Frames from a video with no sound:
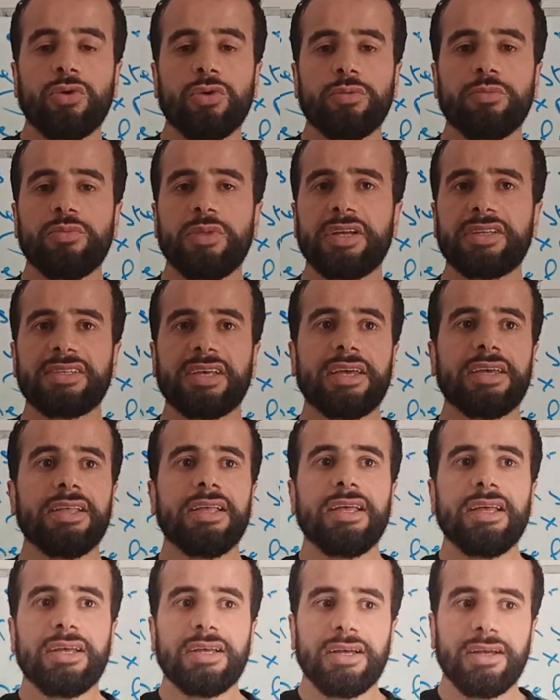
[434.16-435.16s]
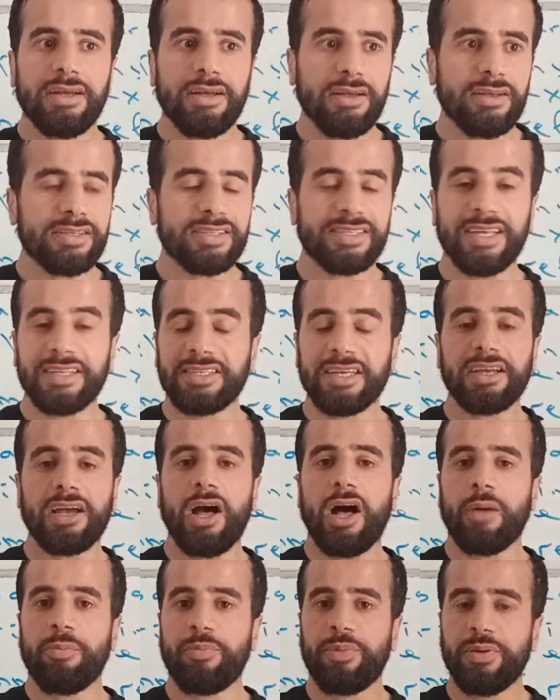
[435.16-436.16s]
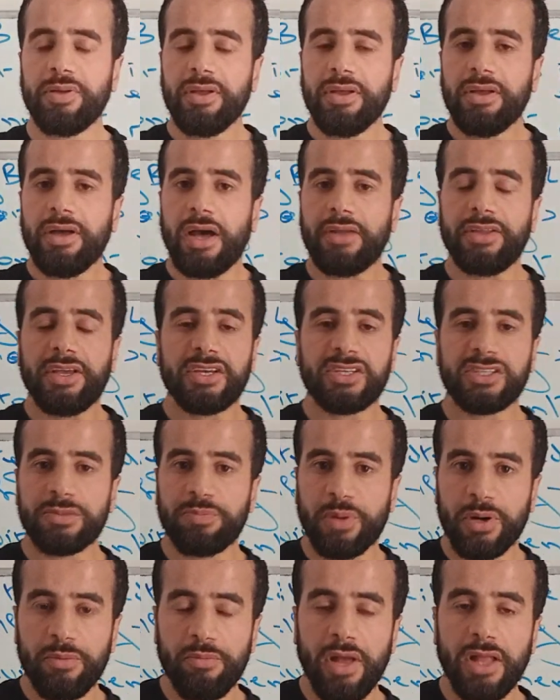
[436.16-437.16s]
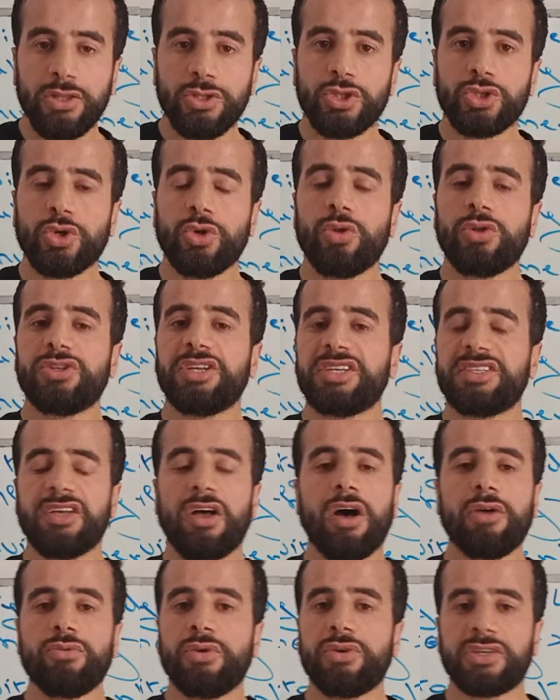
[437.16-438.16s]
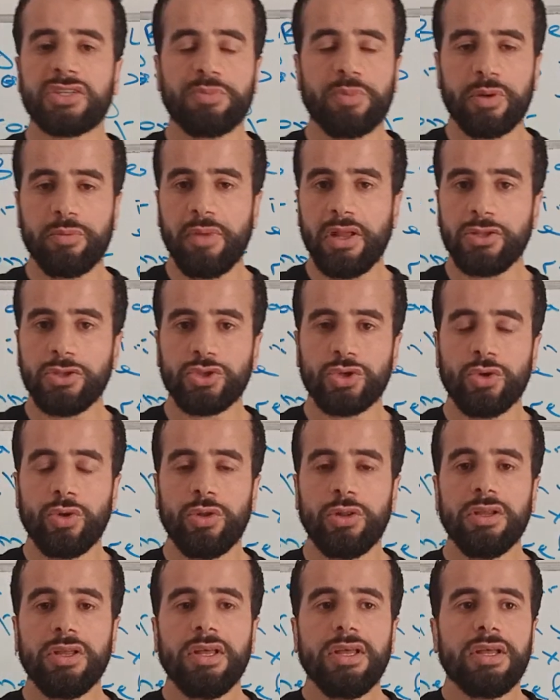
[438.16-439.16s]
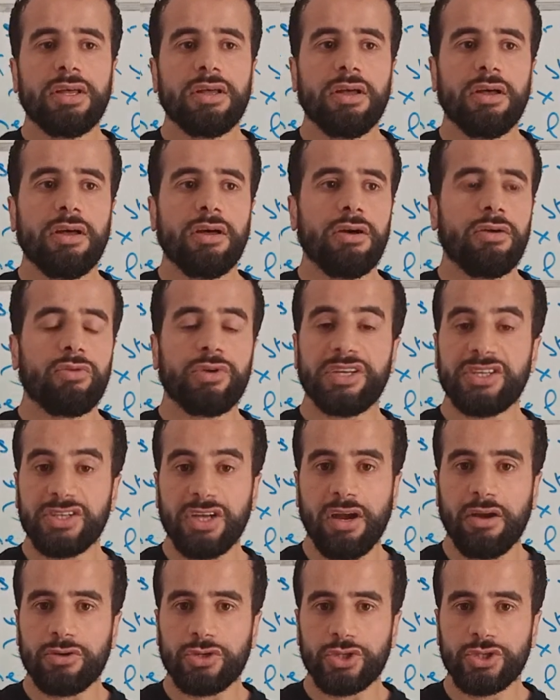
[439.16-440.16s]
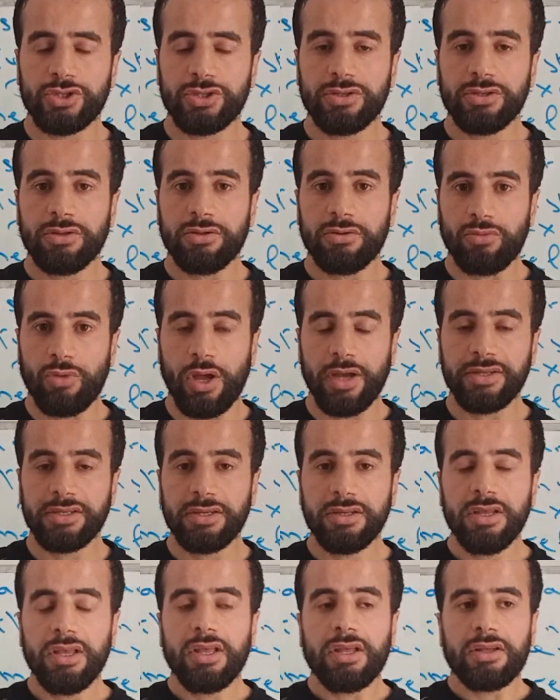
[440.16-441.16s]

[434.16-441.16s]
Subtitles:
or let's say setting up an experimental design or experimental research, right?